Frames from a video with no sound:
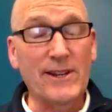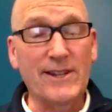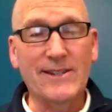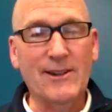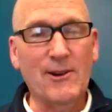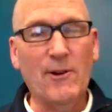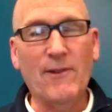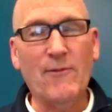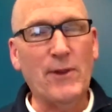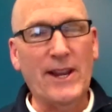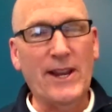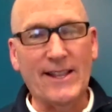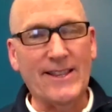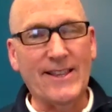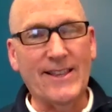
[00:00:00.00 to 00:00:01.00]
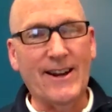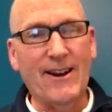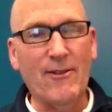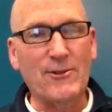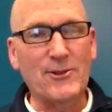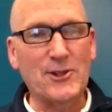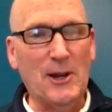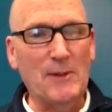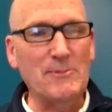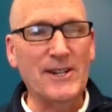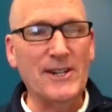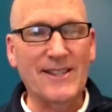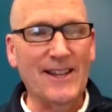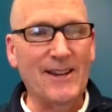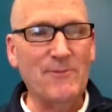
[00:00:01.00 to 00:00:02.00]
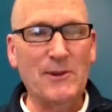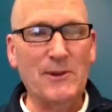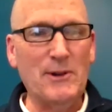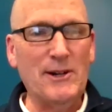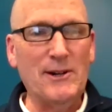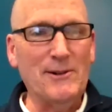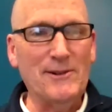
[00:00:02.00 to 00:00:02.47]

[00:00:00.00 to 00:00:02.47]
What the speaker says: And, if we get to that other subject, then we will,